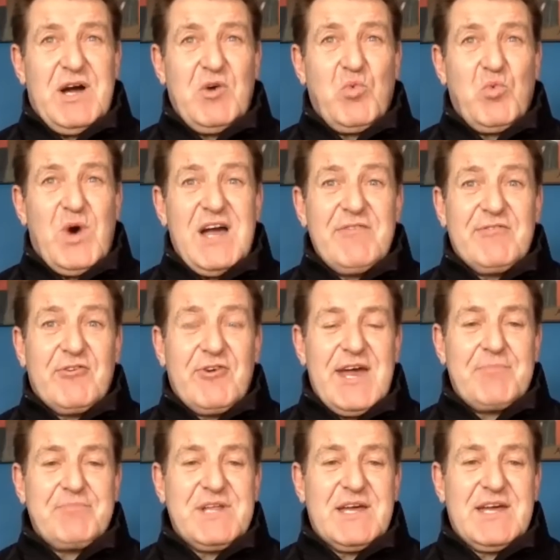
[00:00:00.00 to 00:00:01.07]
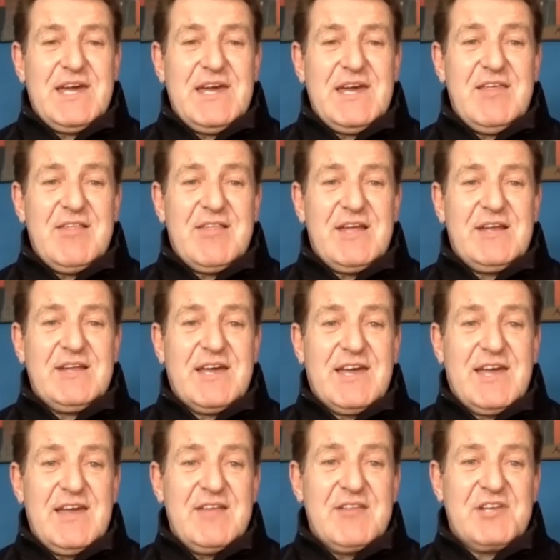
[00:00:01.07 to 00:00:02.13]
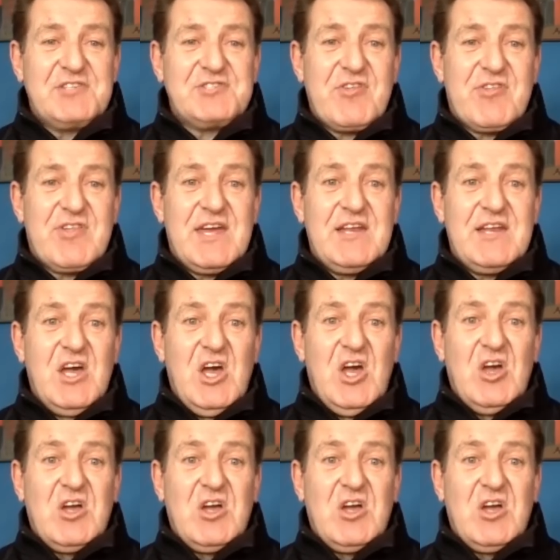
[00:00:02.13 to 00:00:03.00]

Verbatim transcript: my wife grabbed the keys and the kids and she said,